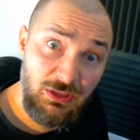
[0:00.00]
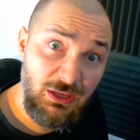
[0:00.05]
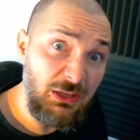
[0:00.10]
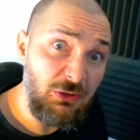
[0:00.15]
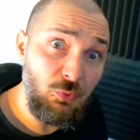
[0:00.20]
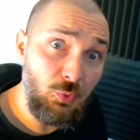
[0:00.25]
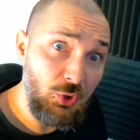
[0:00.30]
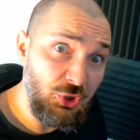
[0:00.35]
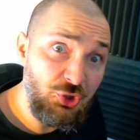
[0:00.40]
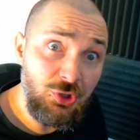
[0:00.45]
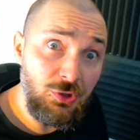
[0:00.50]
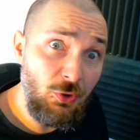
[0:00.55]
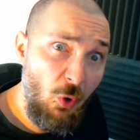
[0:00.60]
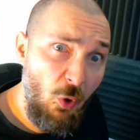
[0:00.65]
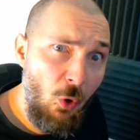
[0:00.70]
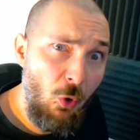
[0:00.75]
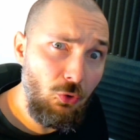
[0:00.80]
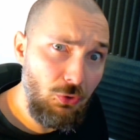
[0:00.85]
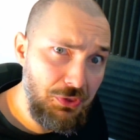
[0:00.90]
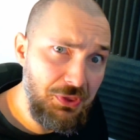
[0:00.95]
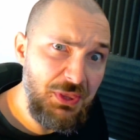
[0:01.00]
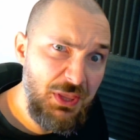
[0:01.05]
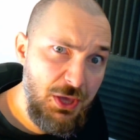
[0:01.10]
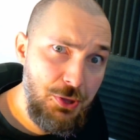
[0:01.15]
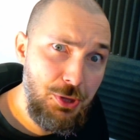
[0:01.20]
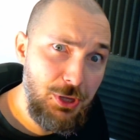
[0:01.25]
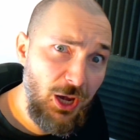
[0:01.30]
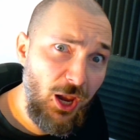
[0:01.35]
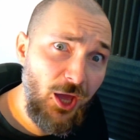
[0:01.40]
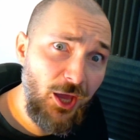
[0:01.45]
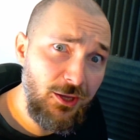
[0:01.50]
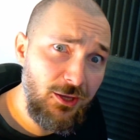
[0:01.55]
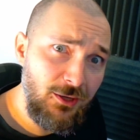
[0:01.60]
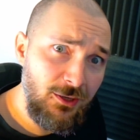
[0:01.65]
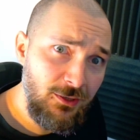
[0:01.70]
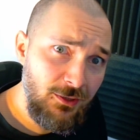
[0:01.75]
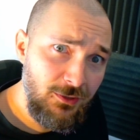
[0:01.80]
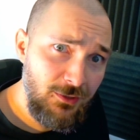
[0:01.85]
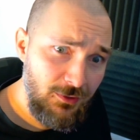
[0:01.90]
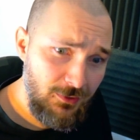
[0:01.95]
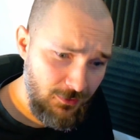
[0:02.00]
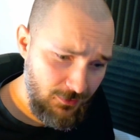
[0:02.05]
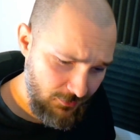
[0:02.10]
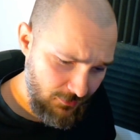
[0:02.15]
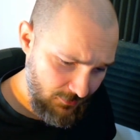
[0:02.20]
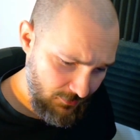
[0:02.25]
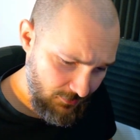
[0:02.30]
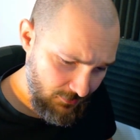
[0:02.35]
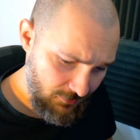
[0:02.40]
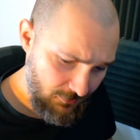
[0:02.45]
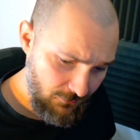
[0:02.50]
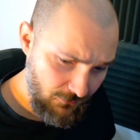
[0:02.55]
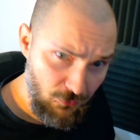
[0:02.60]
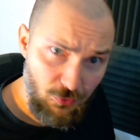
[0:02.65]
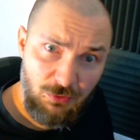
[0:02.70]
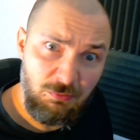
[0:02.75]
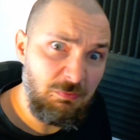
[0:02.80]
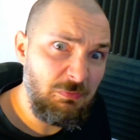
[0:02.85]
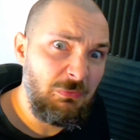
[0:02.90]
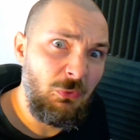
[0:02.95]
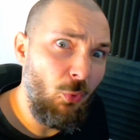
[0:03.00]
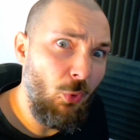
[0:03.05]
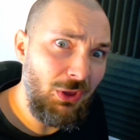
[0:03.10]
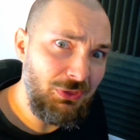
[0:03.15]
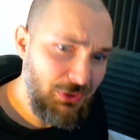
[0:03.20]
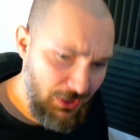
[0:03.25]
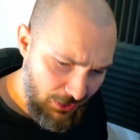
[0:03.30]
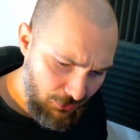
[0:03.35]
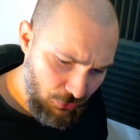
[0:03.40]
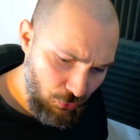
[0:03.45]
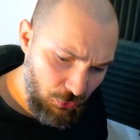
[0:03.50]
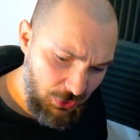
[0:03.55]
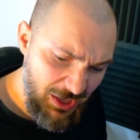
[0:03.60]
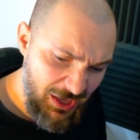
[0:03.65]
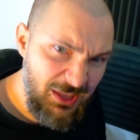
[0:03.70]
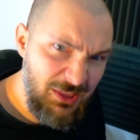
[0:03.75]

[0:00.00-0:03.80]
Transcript: and we should all dislike for wanting to take